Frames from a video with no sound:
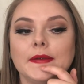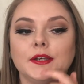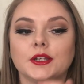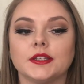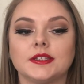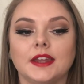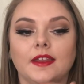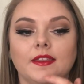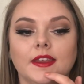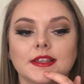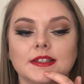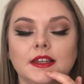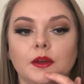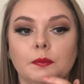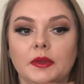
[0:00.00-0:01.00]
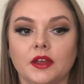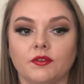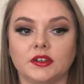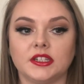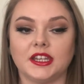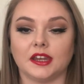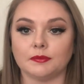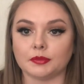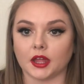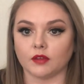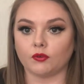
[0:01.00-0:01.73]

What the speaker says: just in this little bit of a dip that